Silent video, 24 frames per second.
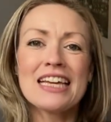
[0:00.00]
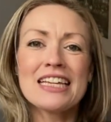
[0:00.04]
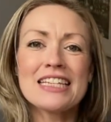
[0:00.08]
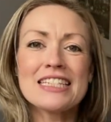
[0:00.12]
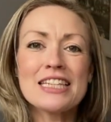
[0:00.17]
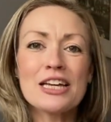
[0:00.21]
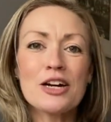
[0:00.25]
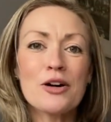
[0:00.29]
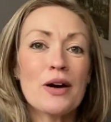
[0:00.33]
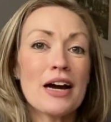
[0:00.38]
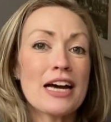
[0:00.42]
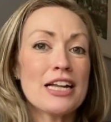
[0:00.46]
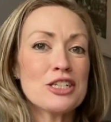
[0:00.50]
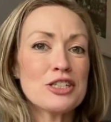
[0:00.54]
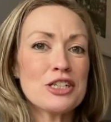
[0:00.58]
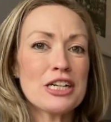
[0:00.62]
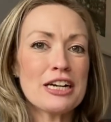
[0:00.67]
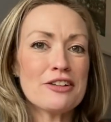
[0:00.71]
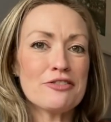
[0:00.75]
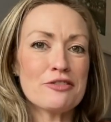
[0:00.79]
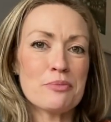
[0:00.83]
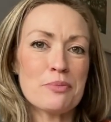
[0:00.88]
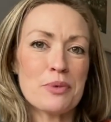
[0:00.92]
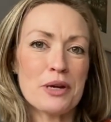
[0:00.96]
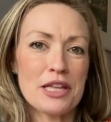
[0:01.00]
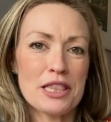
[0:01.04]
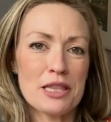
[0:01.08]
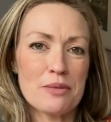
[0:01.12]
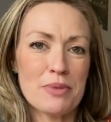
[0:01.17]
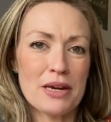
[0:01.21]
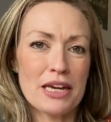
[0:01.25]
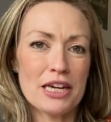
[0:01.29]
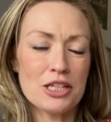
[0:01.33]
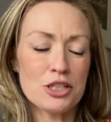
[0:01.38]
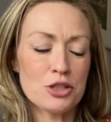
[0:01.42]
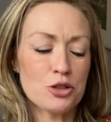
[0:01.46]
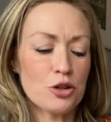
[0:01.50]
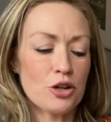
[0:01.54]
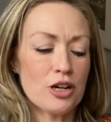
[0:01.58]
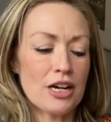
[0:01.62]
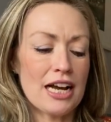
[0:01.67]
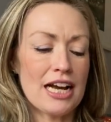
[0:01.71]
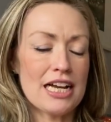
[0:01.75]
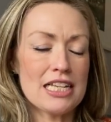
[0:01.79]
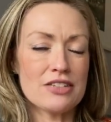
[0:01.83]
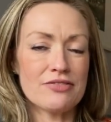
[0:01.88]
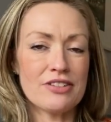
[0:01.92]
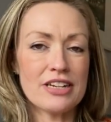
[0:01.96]
So Andrea from Beyond the Pink Door
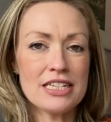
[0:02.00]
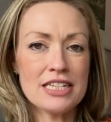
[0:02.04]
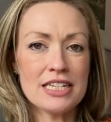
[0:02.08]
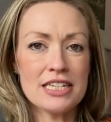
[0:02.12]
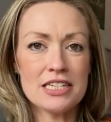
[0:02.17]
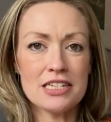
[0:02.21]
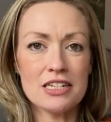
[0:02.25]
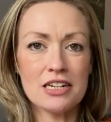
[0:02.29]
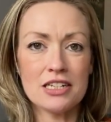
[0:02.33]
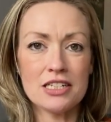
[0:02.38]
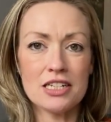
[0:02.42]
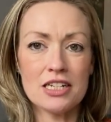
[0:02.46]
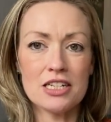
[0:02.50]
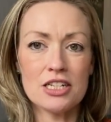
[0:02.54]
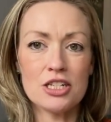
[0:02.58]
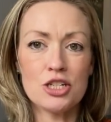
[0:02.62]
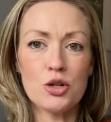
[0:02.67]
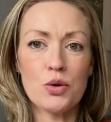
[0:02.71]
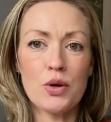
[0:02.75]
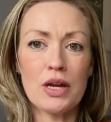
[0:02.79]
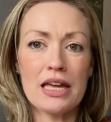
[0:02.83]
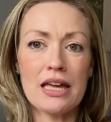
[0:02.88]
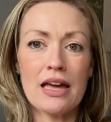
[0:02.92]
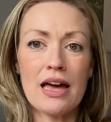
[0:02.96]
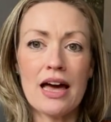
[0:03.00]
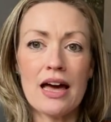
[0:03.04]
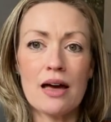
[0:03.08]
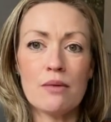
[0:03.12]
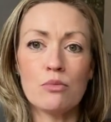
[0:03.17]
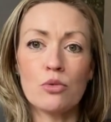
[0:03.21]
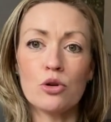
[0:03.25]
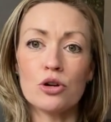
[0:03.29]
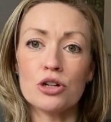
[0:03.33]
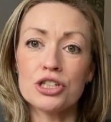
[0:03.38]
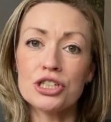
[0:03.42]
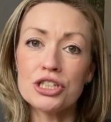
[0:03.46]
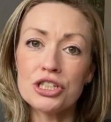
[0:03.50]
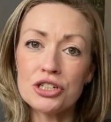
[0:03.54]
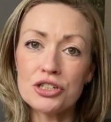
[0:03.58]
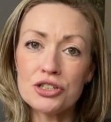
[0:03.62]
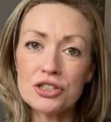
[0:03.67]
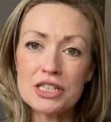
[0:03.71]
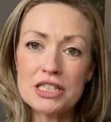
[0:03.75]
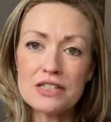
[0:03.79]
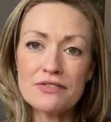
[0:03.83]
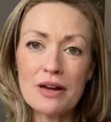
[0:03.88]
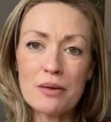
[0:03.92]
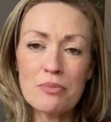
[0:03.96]
has recently started doing more
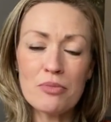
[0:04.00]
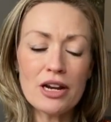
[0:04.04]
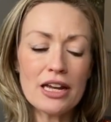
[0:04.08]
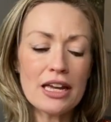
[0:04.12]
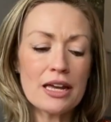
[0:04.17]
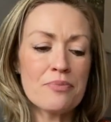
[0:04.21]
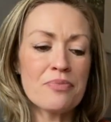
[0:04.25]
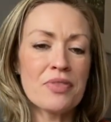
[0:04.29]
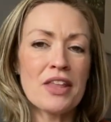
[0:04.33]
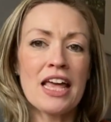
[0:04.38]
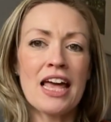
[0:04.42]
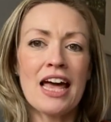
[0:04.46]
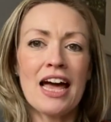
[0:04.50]
children's fabric.